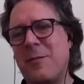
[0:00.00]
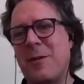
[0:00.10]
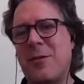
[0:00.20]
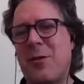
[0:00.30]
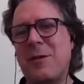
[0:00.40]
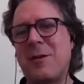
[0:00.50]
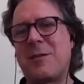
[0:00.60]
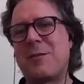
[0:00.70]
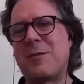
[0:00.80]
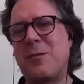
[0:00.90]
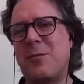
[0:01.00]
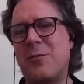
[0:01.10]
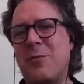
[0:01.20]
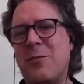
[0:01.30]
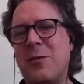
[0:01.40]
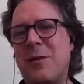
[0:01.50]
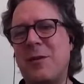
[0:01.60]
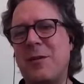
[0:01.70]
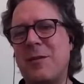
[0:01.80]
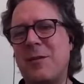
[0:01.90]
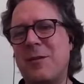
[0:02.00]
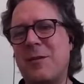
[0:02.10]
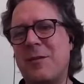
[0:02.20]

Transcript: my colleagues who really mm.